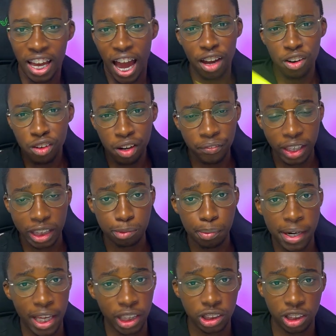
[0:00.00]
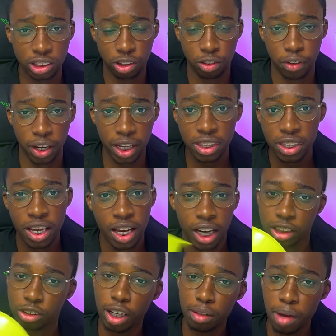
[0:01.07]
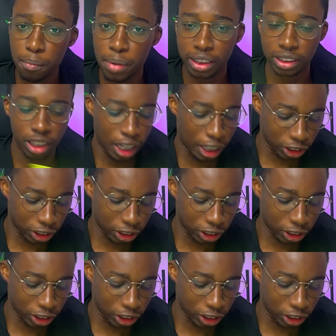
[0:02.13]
I don't know if the explanation is great. I tried my best.